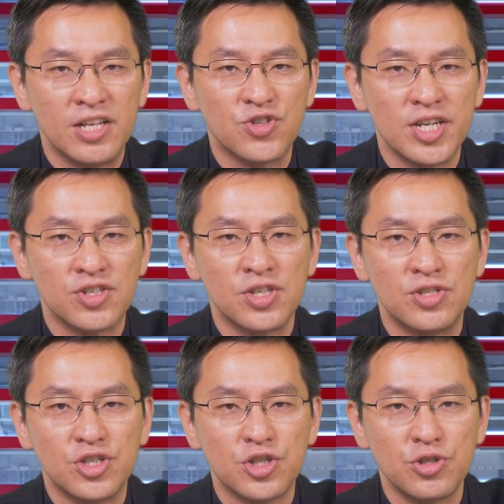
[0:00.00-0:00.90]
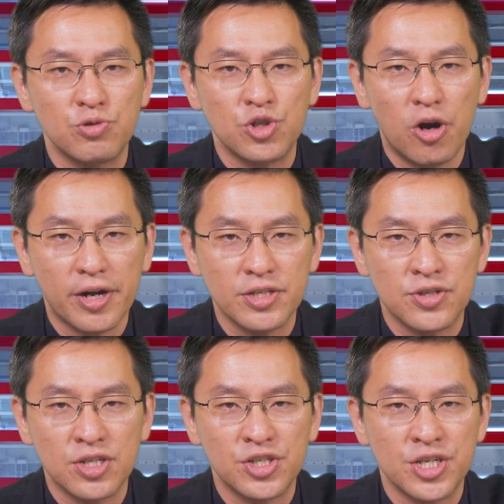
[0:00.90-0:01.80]
and sets additional additional targets
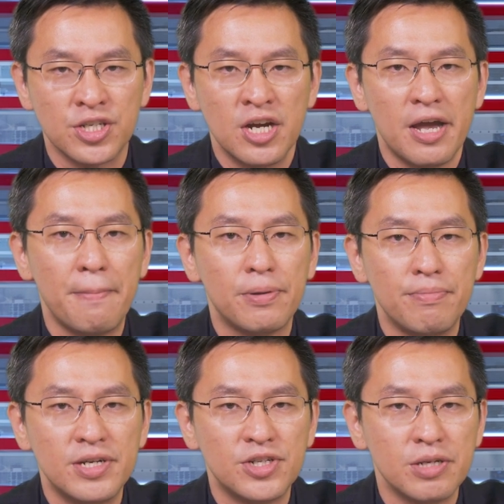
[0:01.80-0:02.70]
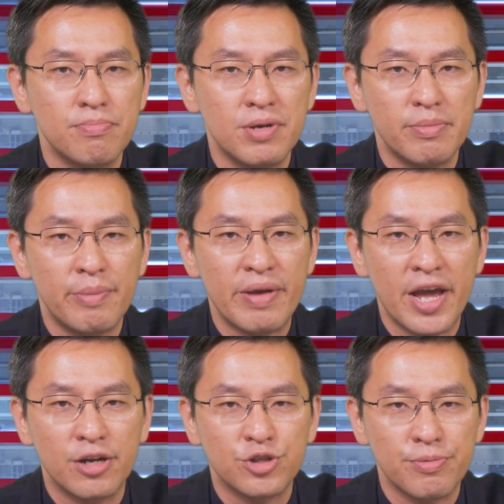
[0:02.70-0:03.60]
such as implementing minimum
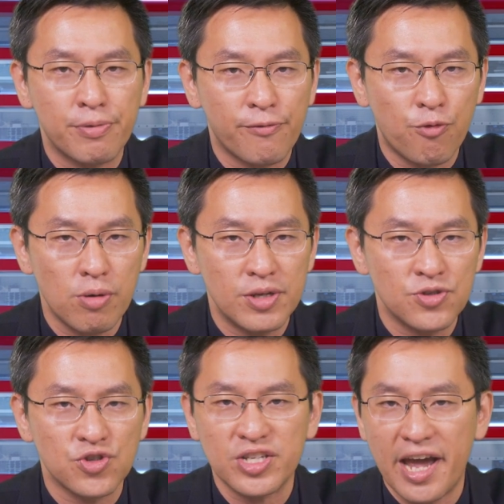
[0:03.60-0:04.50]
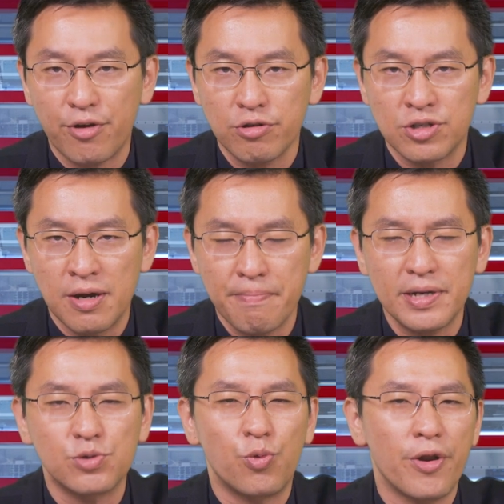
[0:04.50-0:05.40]
energy performance standards
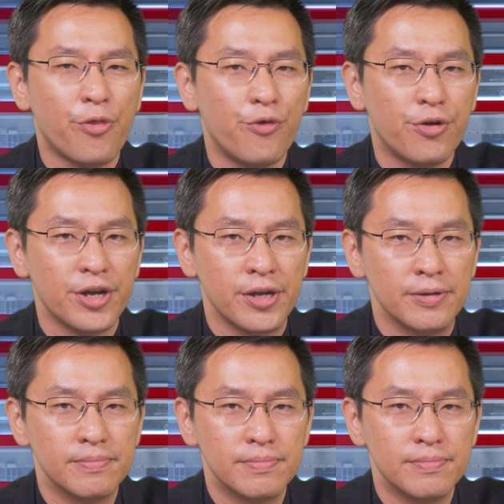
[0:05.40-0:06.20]
by 2030.